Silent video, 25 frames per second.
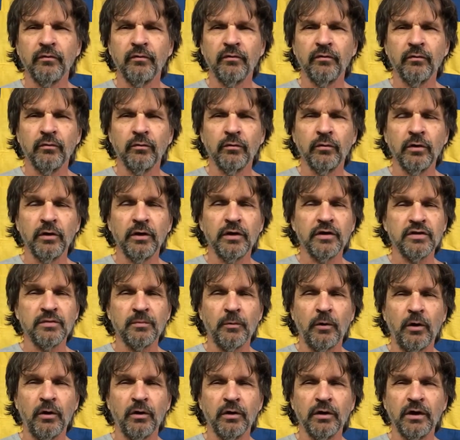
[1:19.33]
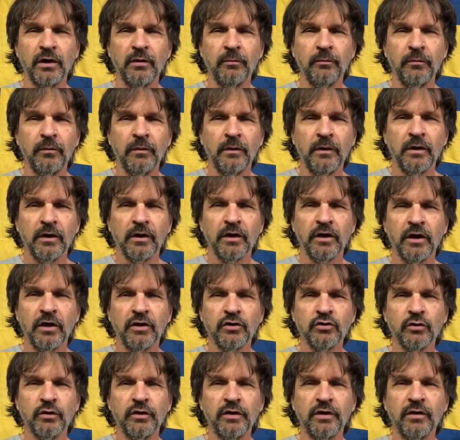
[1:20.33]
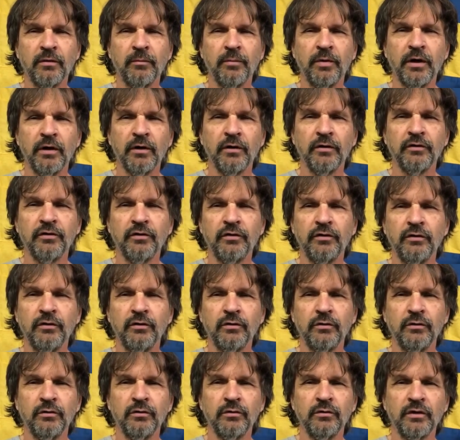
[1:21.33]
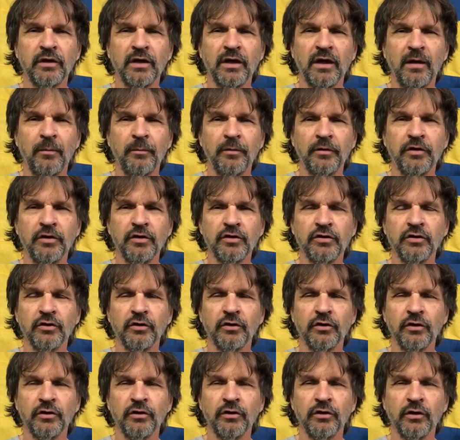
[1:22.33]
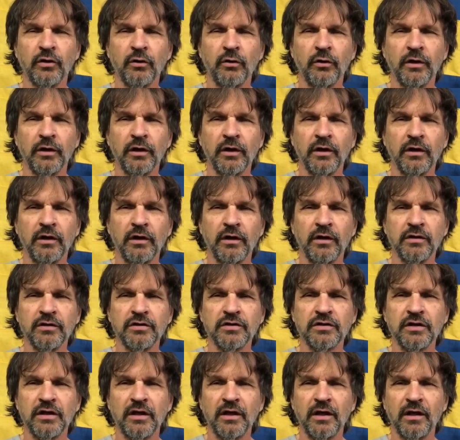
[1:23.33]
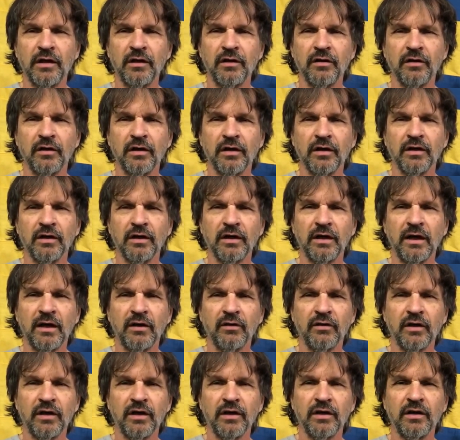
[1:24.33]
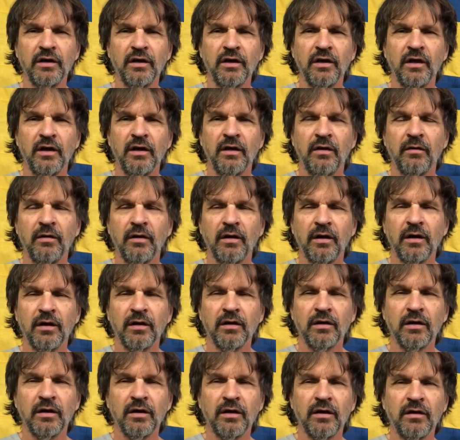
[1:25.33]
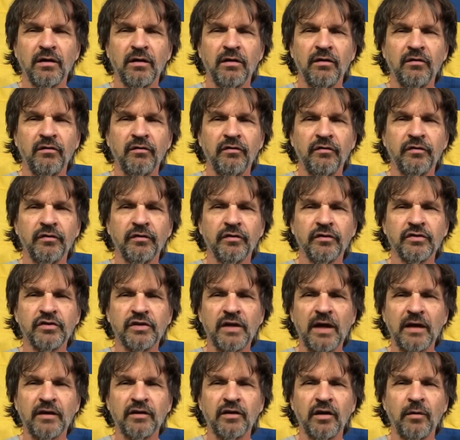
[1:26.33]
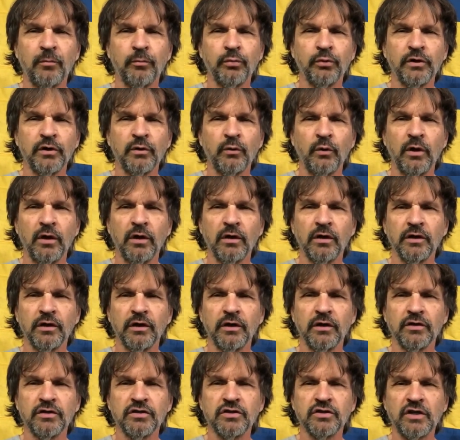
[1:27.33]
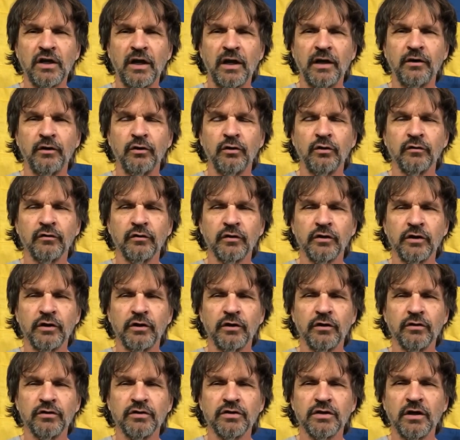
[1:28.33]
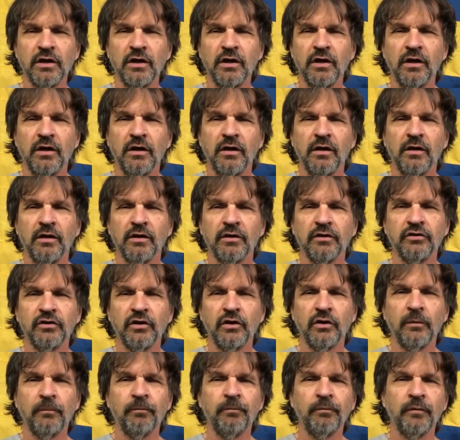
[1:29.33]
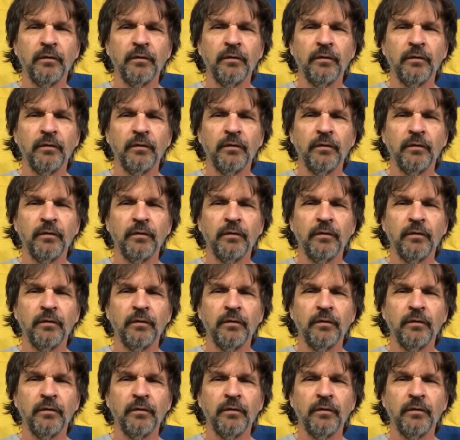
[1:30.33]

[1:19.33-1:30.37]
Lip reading: really small country compared to the competition they're going against, and how they have stacked up pretty well against China over the years. So